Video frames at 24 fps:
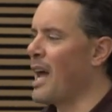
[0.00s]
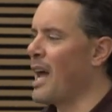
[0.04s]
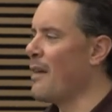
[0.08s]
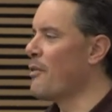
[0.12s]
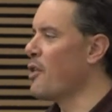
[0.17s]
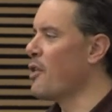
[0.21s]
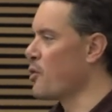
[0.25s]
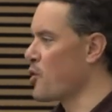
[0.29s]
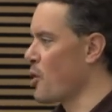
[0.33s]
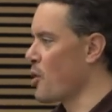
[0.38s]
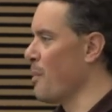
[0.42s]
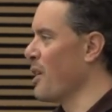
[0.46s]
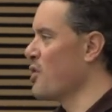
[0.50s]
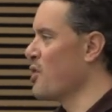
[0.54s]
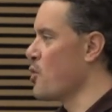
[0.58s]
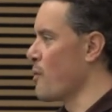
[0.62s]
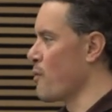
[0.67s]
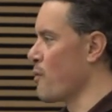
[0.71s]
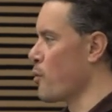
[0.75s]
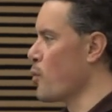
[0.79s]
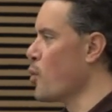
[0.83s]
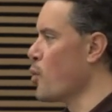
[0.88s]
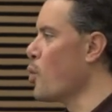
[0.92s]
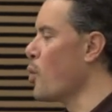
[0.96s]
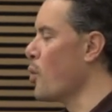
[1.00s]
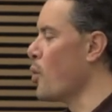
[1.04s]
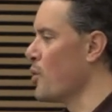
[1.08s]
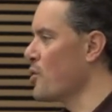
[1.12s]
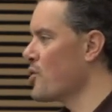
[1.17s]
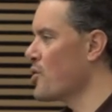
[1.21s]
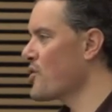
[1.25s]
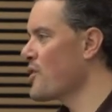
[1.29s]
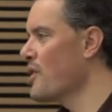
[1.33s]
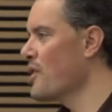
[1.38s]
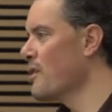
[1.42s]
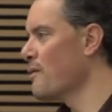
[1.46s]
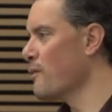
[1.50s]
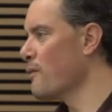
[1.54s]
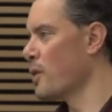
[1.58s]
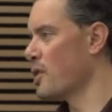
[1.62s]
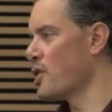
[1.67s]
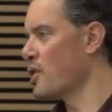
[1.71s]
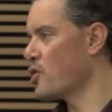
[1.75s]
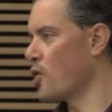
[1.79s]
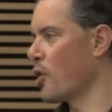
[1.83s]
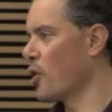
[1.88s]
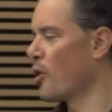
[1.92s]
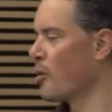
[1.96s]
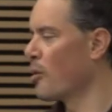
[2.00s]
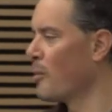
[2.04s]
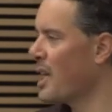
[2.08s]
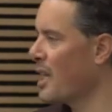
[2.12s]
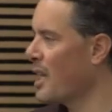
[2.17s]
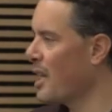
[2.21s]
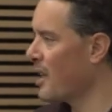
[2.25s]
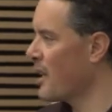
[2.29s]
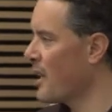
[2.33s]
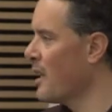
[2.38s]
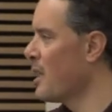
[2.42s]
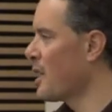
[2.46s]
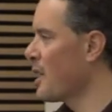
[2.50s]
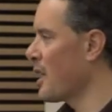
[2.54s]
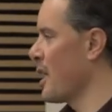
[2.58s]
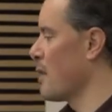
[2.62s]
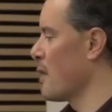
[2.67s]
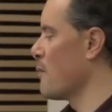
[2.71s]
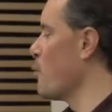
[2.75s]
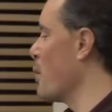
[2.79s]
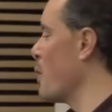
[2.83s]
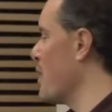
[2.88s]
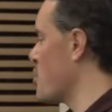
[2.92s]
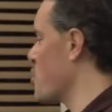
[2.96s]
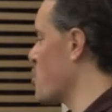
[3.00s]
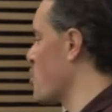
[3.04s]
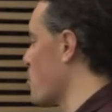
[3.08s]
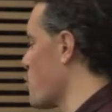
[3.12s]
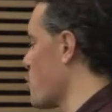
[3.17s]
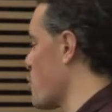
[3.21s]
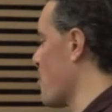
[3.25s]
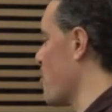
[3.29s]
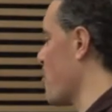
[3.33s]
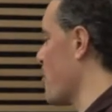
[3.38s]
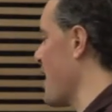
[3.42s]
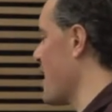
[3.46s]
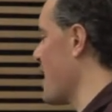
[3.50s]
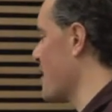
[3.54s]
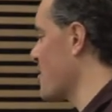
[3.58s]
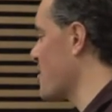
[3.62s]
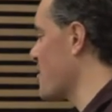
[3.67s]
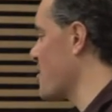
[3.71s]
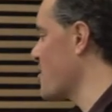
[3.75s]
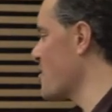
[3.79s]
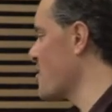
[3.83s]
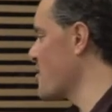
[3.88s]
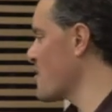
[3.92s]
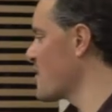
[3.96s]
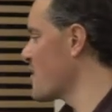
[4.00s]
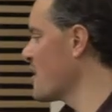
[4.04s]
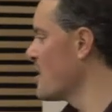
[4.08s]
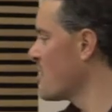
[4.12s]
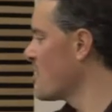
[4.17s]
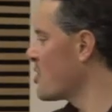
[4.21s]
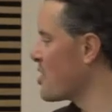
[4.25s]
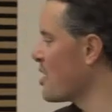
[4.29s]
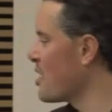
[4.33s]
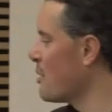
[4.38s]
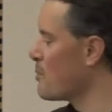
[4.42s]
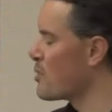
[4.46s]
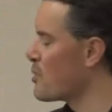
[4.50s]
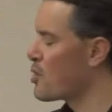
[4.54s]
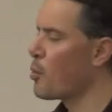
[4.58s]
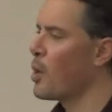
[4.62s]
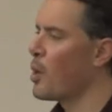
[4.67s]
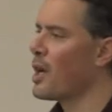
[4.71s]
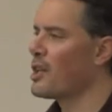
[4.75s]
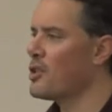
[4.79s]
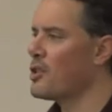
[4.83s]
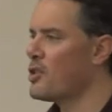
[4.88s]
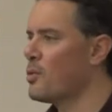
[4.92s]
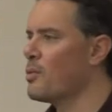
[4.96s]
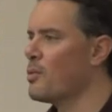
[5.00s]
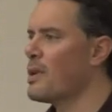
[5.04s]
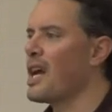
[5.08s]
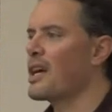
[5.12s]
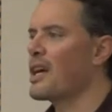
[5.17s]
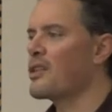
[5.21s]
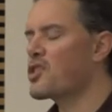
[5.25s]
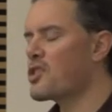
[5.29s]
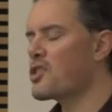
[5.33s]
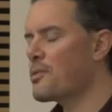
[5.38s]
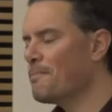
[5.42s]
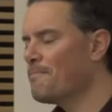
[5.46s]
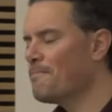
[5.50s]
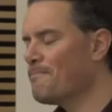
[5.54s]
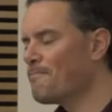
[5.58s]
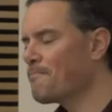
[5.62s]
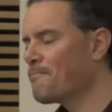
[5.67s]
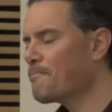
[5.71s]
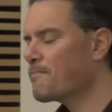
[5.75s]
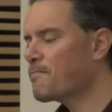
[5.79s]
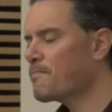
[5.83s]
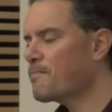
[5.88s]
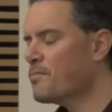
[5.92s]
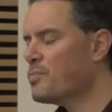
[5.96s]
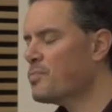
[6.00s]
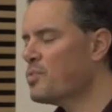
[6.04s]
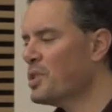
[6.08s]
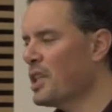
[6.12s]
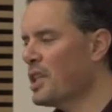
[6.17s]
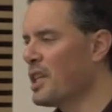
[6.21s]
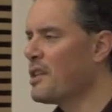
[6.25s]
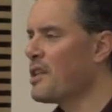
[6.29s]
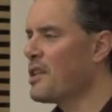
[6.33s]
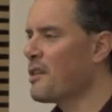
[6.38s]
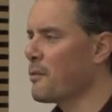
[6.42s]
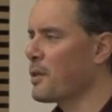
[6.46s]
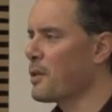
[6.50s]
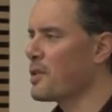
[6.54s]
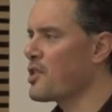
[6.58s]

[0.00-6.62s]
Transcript: there's a bunch of rules for determining kind of which social practices Sims want to do next in different